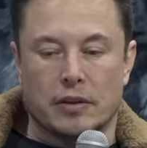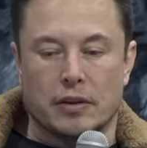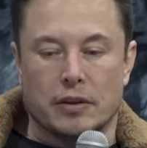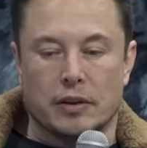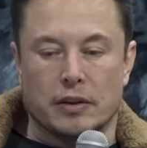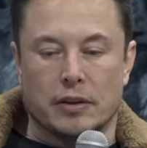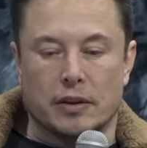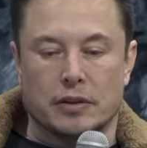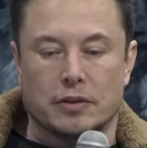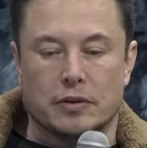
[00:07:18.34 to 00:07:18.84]

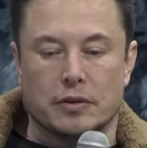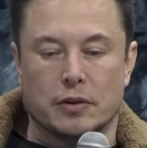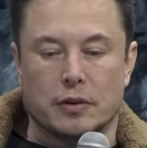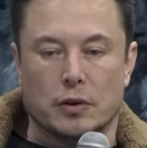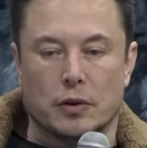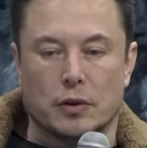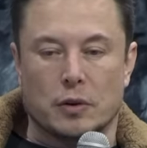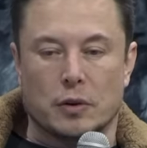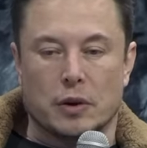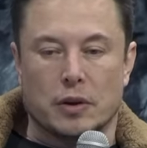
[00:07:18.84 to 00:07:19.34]
th this.
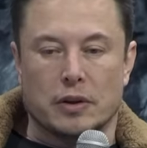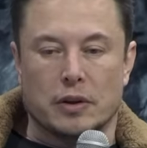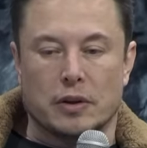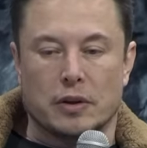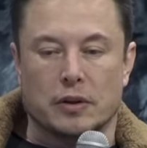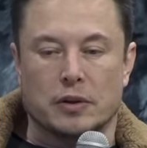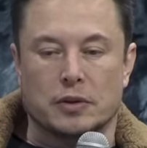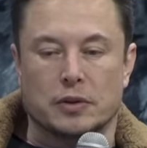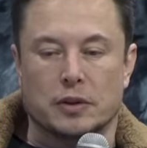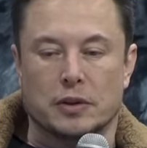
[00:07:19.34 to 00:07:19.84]

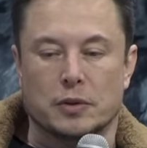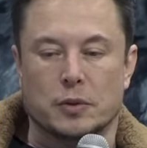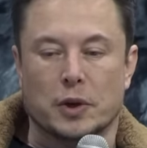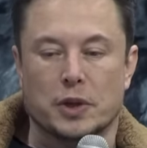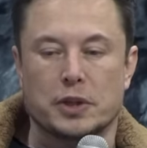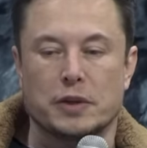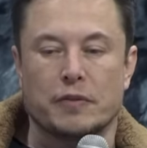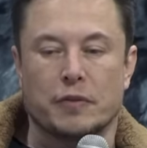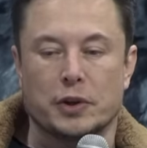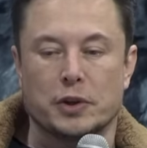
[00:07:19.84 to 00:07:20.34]
This, this
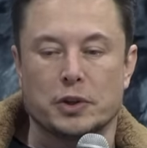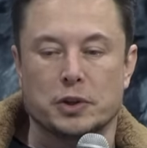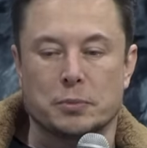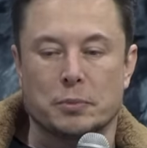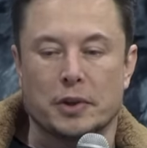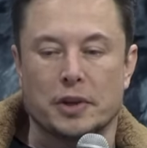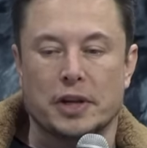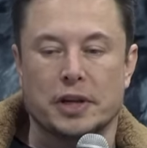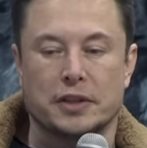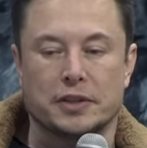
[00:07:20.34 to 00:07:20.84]
question of
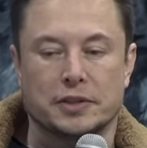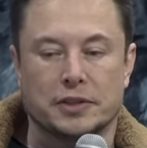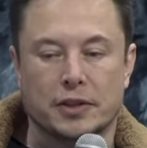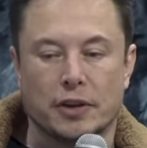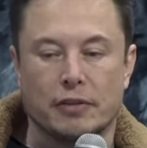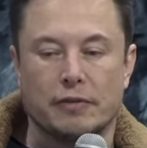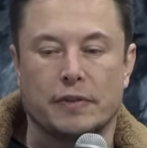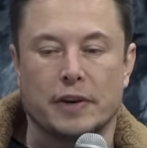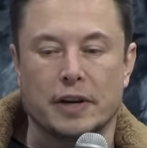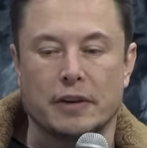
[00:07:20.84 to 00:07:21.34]
reusability is
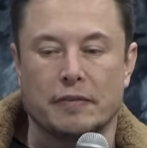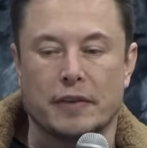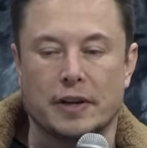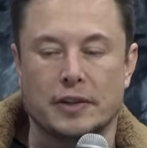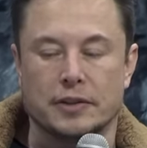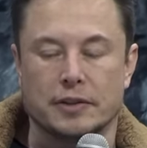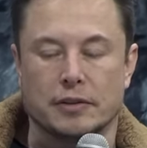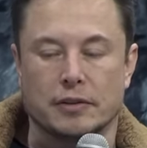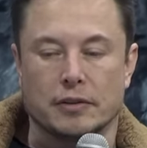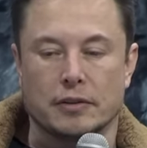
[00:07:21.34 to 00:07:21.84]
so
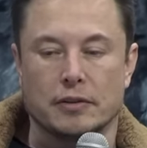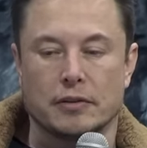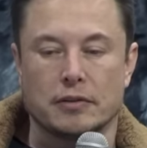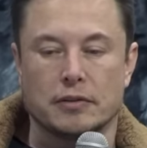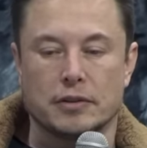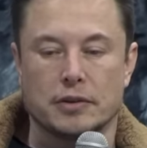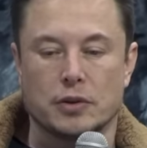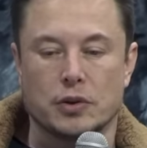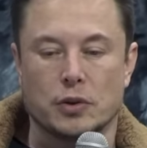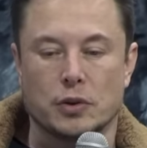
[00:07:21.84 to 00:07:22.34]
fundamental
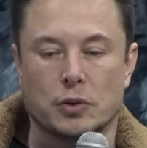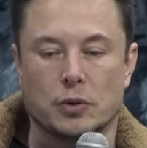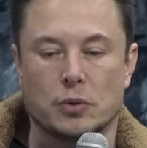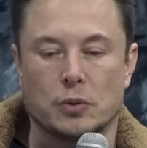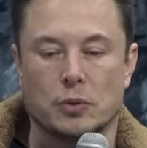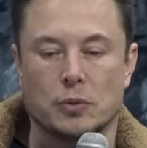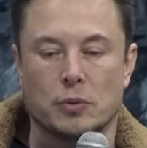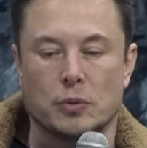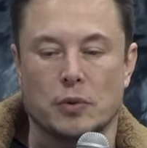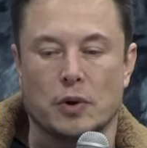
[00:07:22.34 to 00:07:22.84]

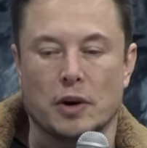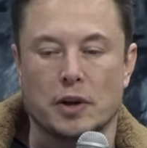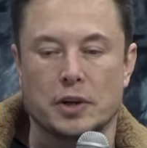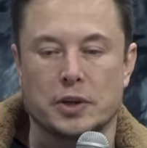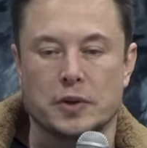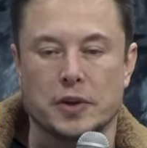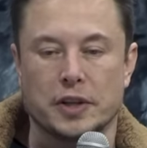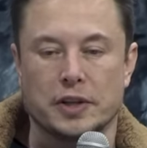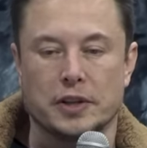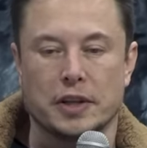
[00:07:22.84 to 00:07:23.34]
to
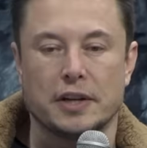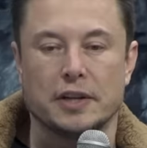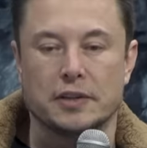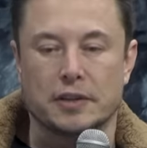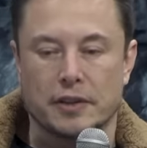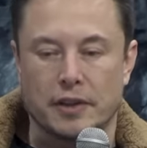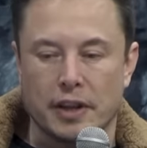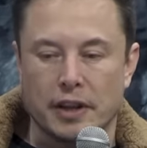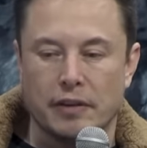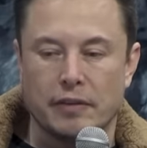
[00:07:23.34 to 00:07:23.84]
rocketry. It, it is
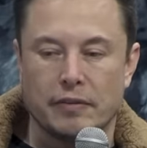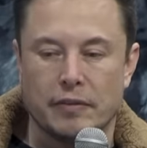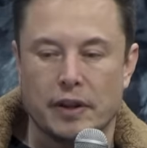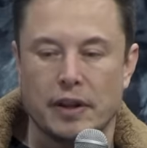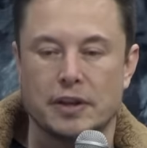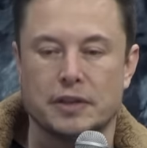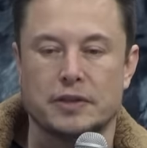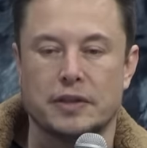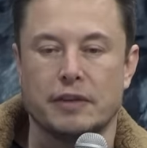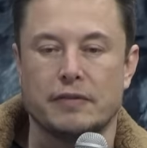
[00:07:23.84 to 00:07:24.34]
the, it
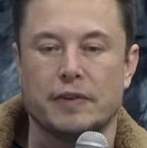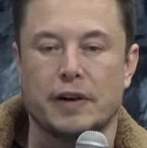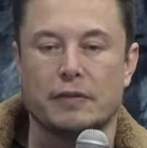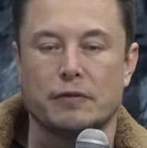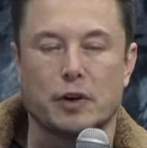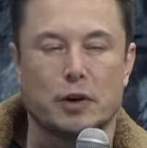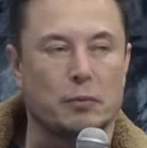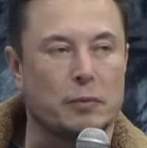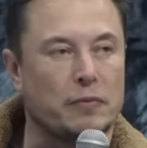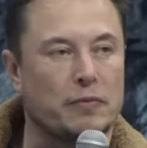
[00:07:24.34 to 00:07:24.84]
is the
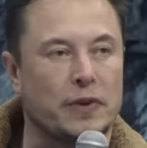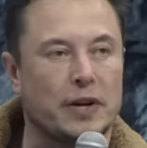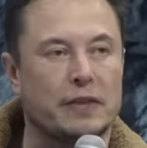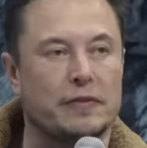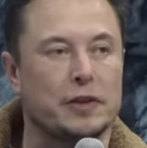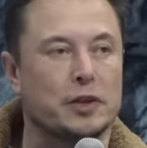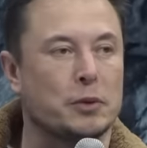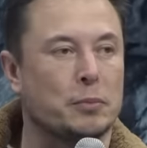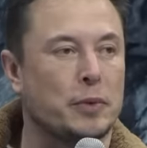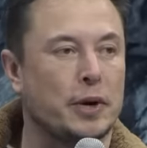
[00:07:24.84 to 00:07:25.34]
funda
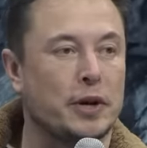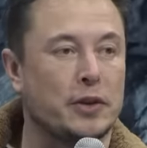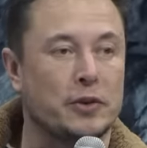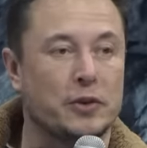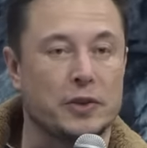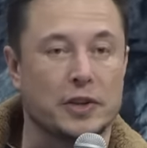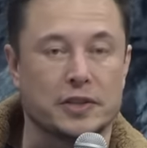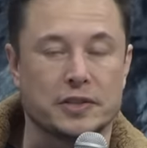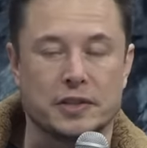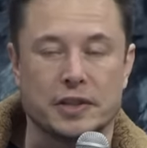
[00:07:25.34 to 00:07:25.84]
fundamental breakthrough
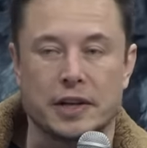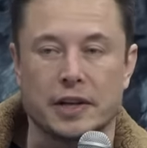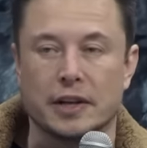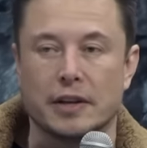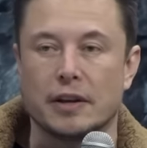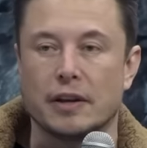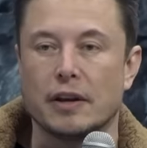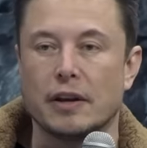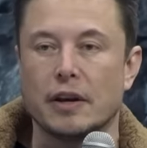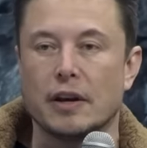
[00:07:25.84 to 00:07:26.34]
that's
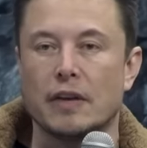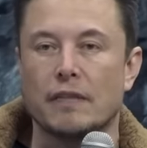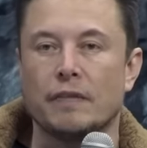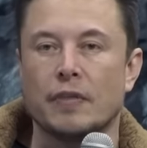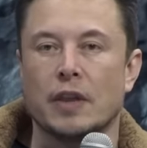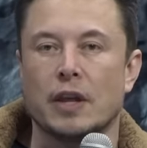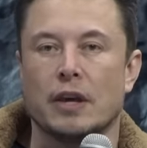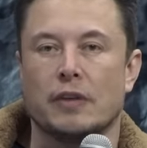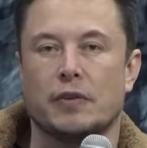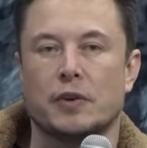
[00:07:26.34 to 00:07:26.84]
needed.
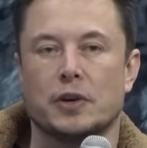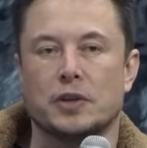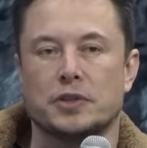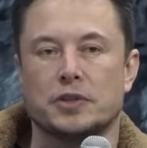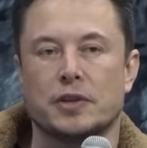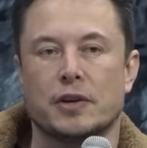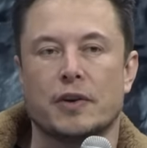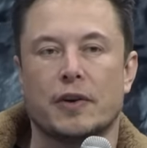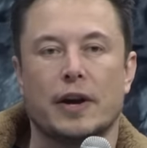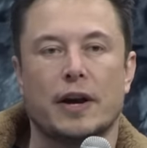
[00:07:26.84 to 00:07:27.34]
If you
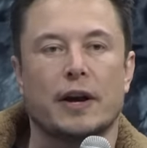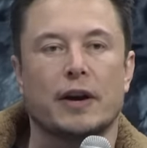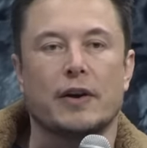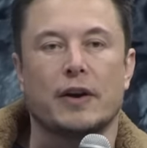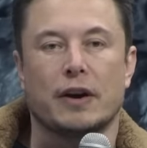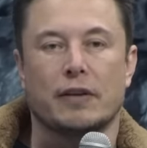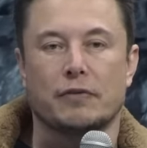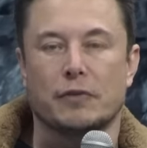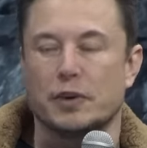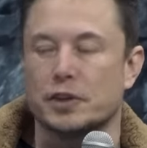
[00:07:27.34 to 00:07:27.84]
consider
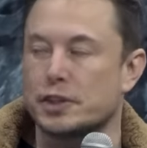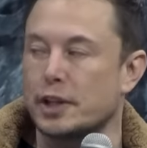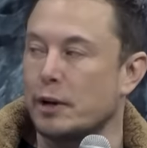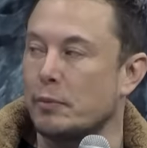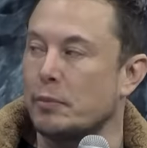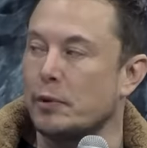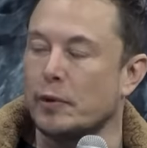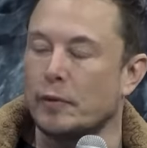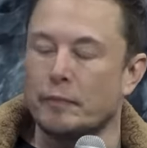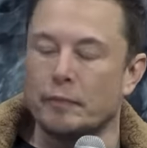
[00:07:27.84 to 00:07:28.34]
aircraft, for
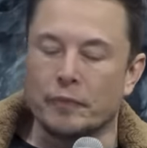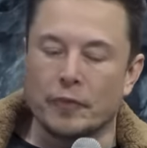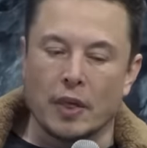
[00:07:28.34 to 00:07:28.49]
example,